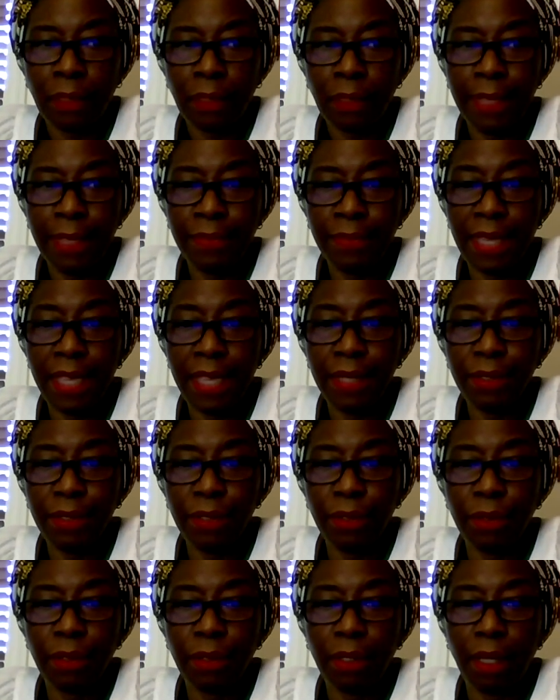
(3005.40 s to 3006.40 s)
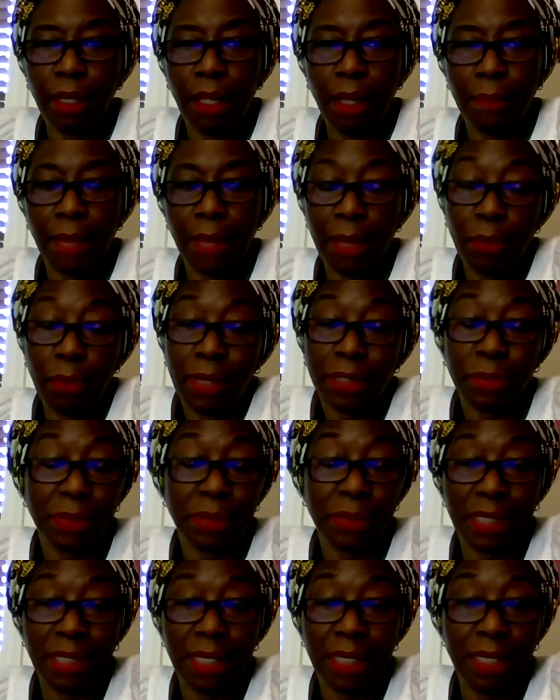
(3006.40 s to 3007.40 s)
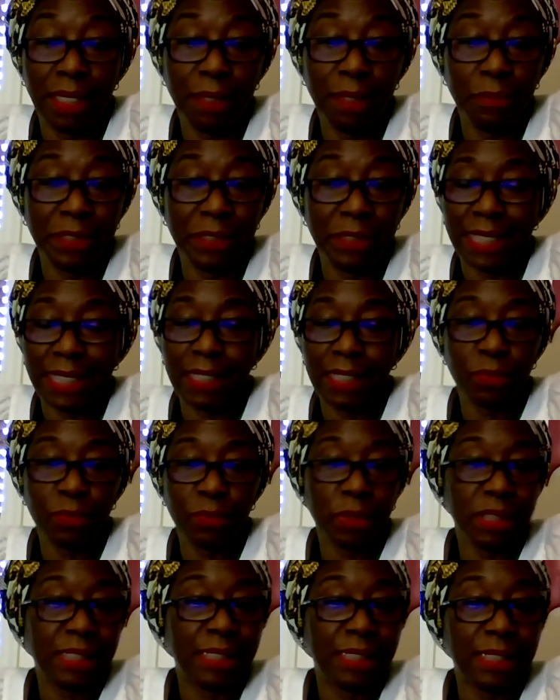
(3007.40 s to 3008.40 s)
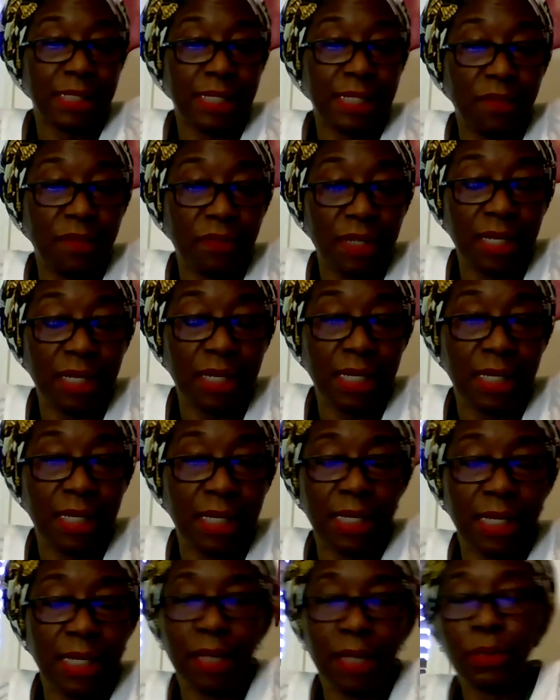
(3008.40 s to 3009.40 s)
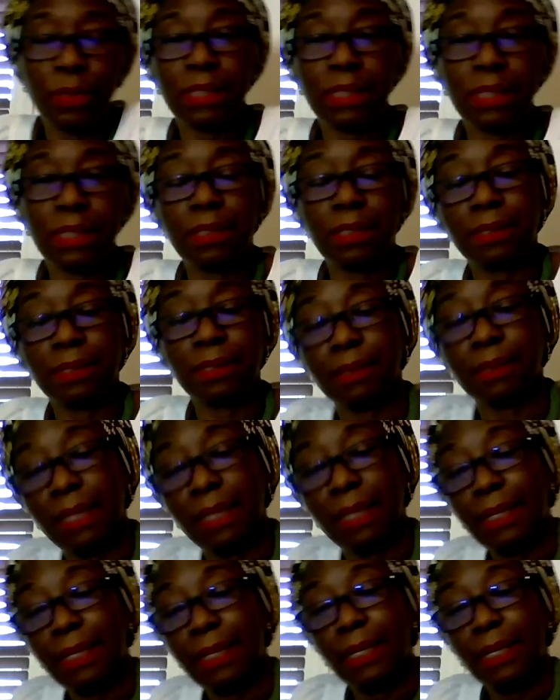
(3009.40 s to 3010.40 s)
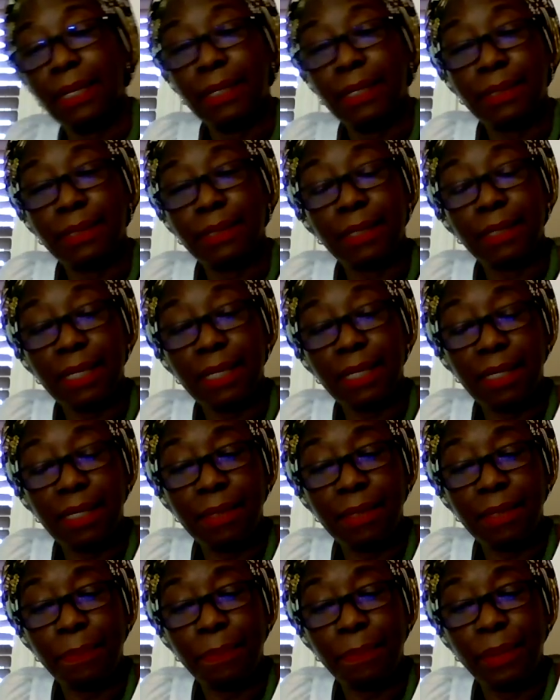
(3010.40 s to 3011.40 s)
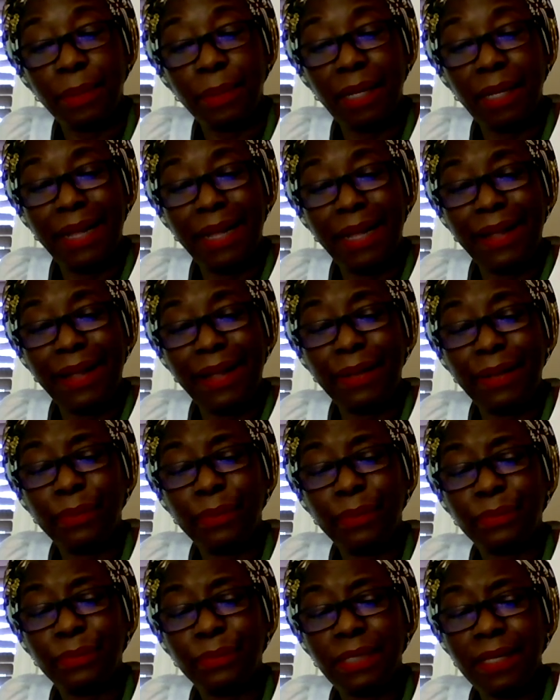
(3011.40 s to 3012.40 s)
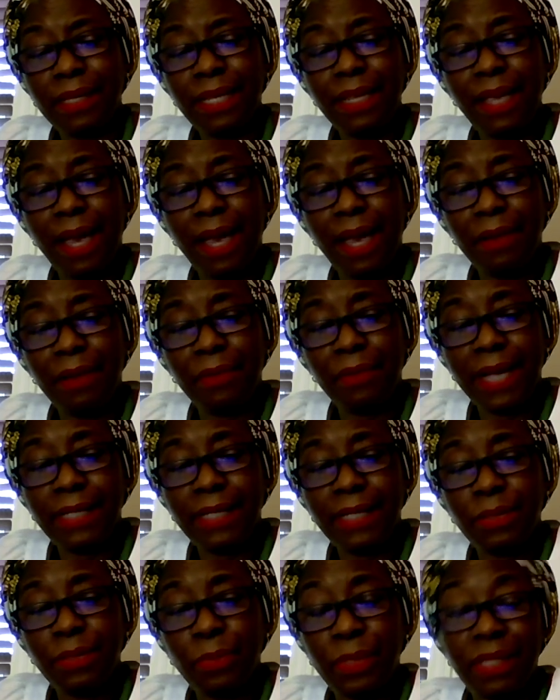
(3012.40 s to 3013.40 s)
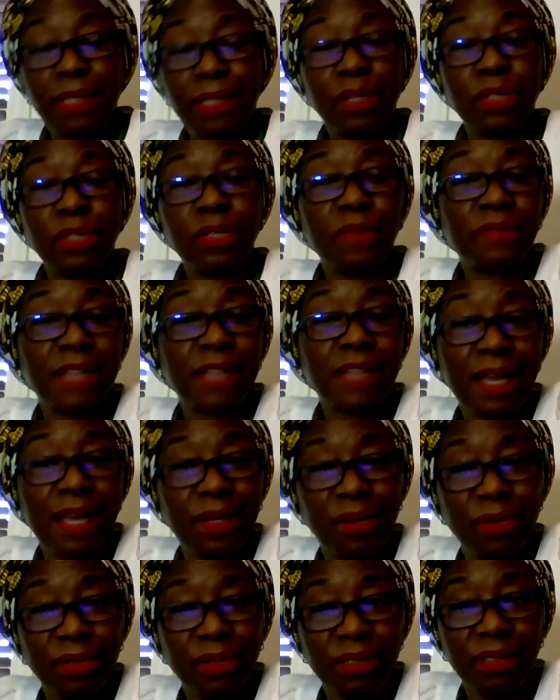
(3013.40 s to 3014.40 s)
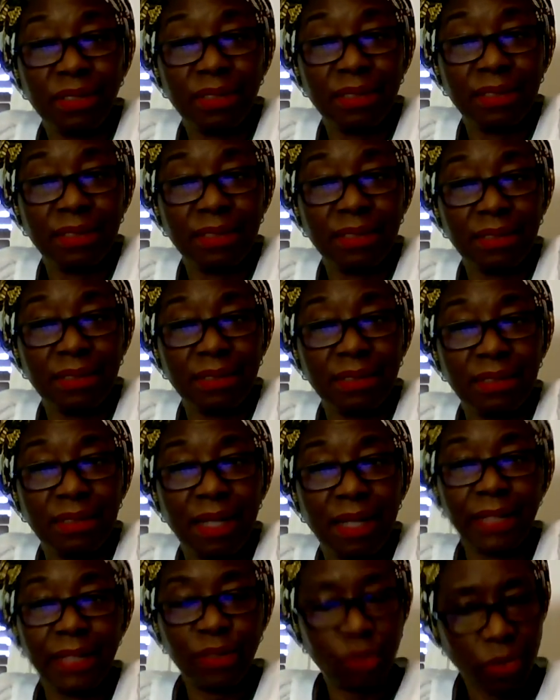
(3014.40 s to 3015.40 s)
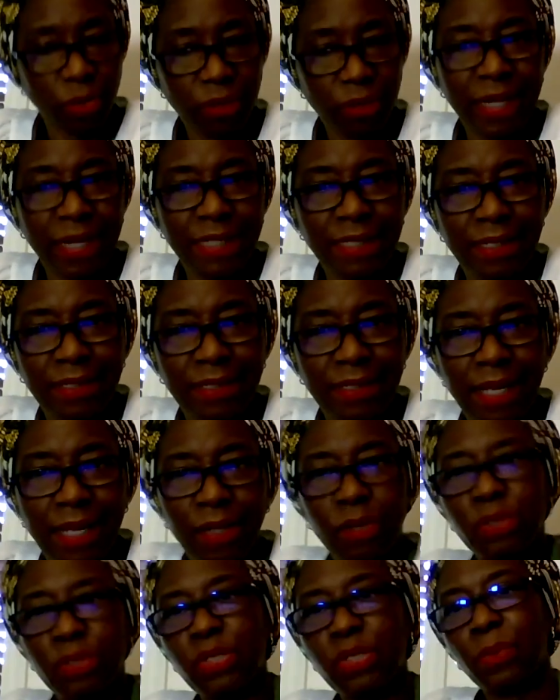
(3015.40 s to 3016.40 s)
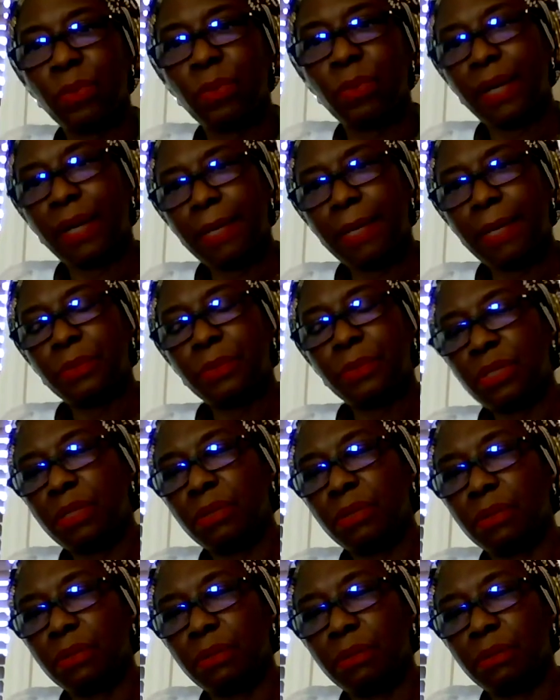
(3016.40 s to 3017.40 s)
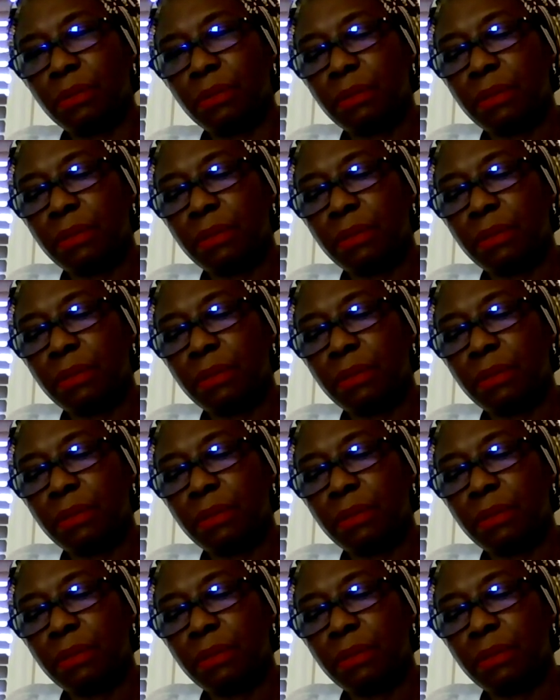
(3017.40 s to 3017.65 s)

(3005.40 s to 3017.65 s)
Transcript: And then I worked with him. We decided what to leave in and what to keep. Luckily, I write with a lot of dialogue. I enjoy writing dialogue, so we were able to